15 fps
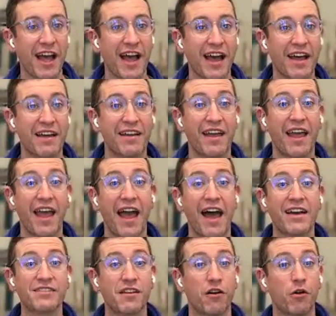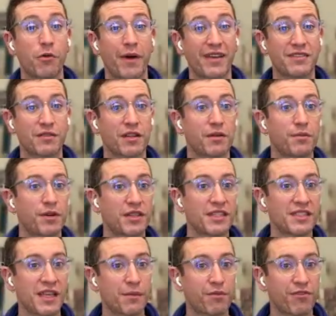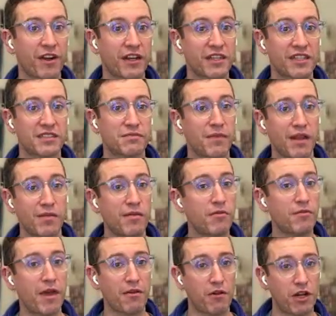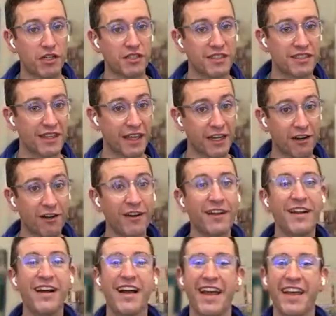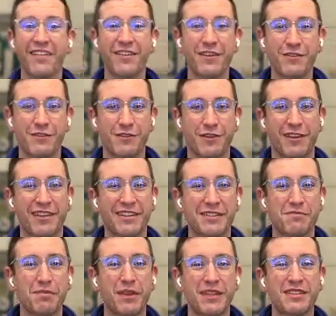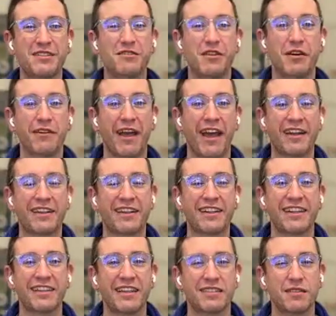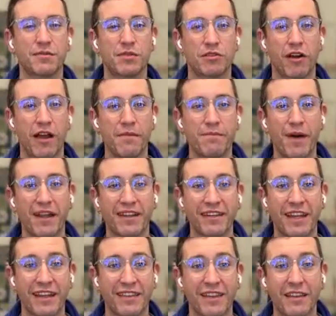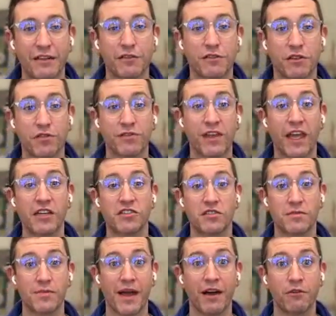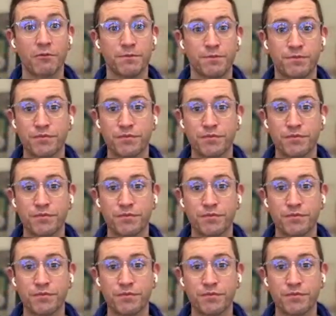As always, I'm going to put this up front because many people may watch this later. If you enjoy this, please do go ahead and click that subscribe button and the little notification bell.